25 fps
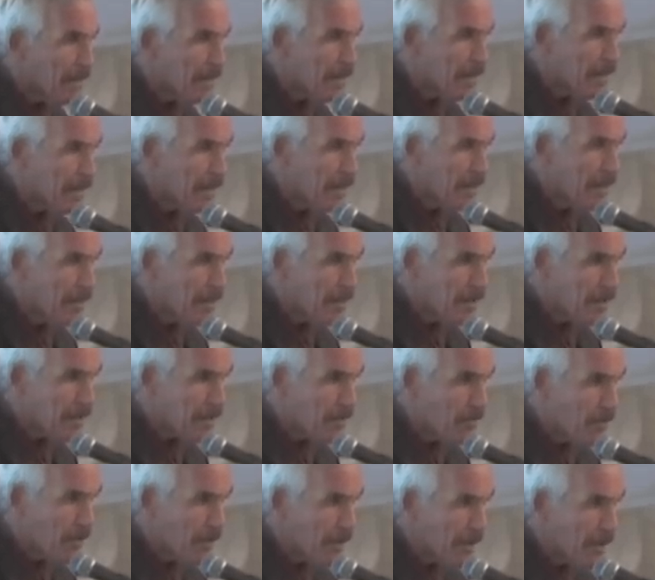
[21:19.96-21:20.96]
and
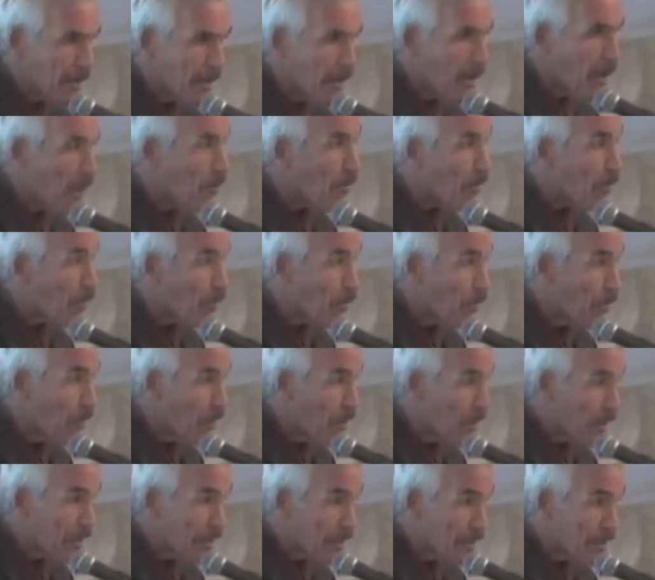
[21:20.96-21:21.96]
Sanskrit were
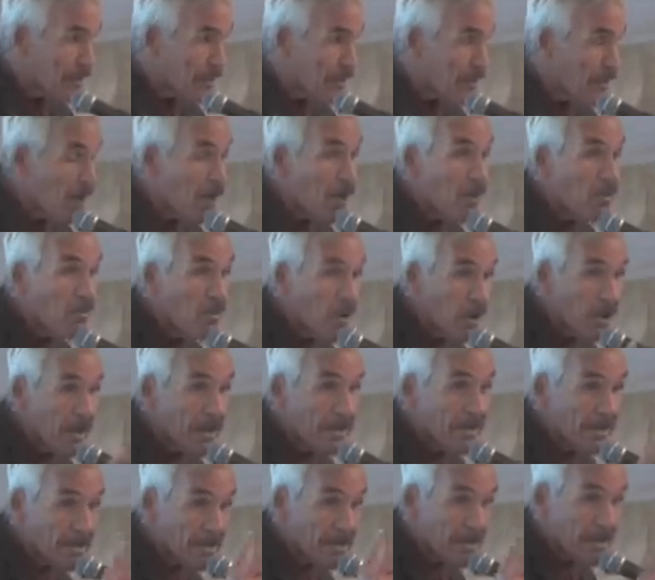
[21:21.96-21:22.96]
once one
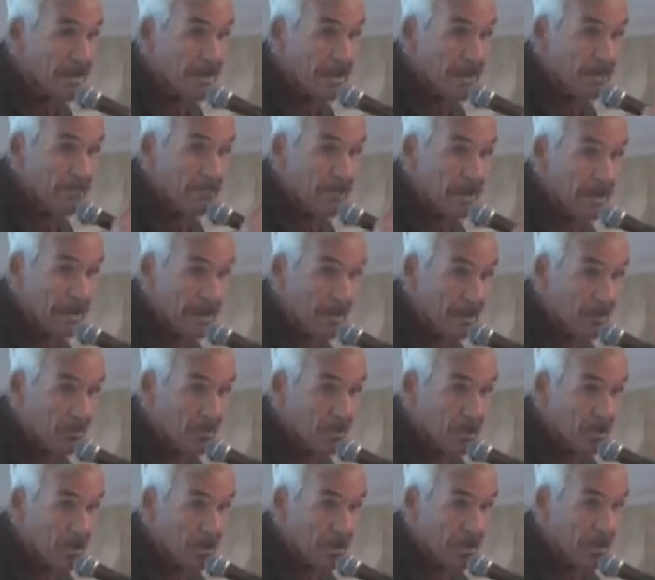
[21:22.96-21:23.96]
and the same
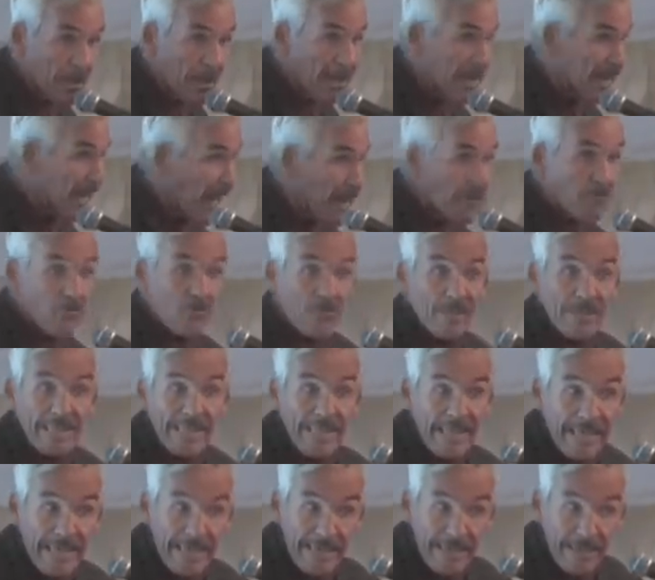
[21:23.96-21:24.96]
language, not
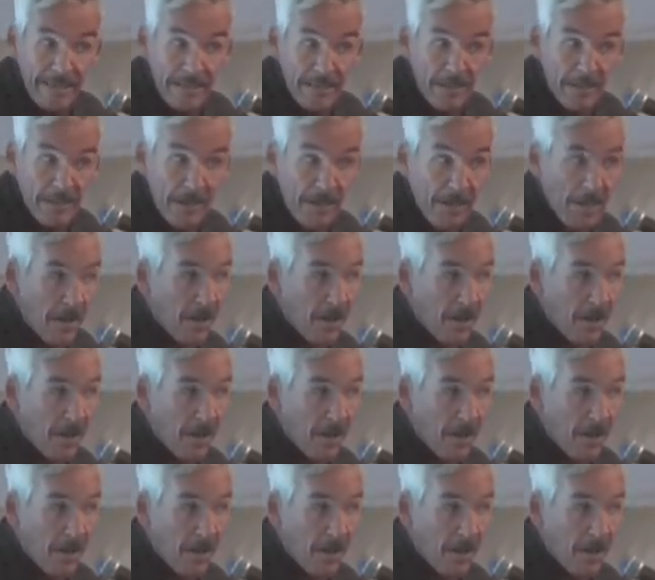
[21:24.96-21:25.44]
related,